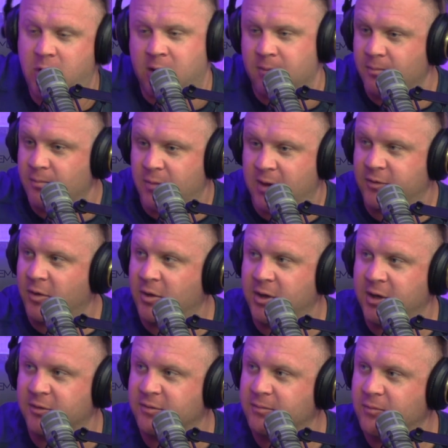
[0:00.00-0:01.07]
Okay, that's all it
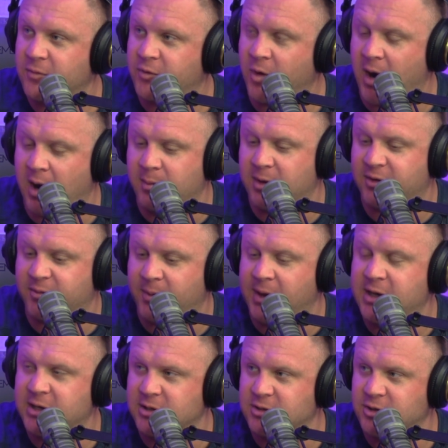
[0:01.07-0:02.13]
is. So I'm
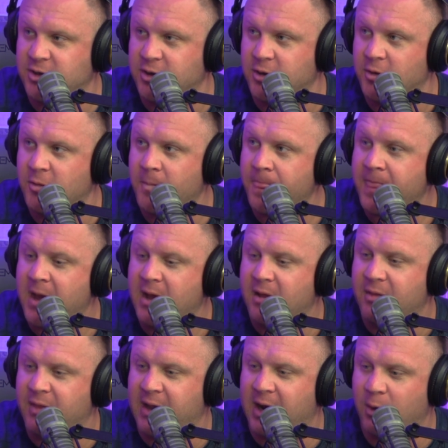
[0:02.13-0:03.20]
explaining to you
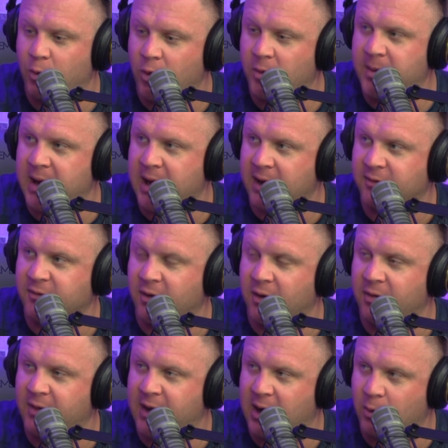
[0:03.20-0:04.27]
that I will be
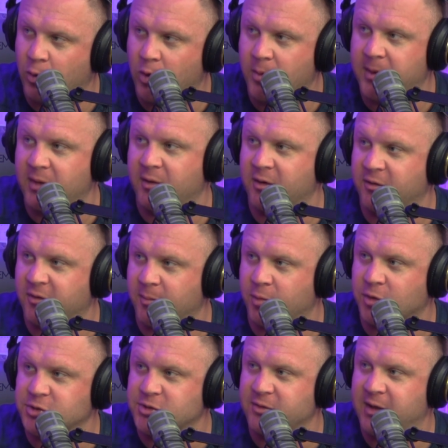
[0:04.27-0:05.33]
hands-on, that I will be there to
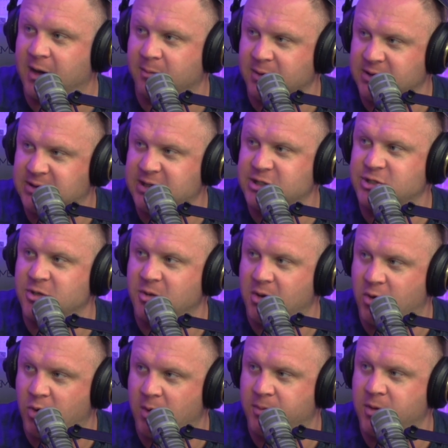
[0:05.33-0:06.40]
support you, that I'm going to teach you,
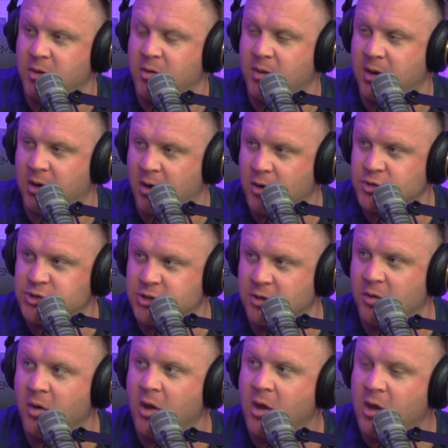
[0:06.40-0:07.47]
equip you, and coach
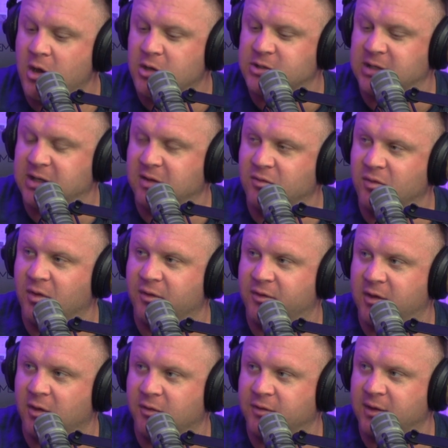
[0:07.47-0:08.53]
you to give you the
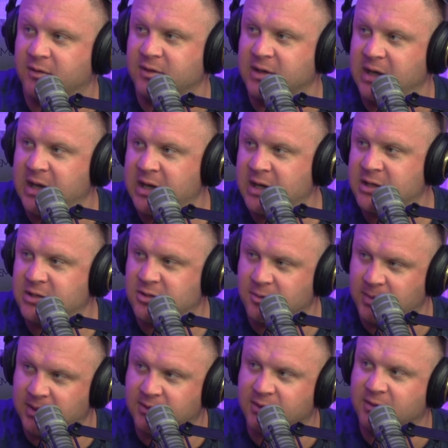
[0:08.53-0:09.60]
skill sets needed to
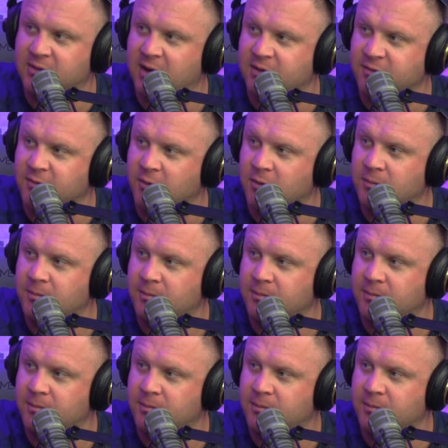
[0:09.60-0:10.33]
be successful.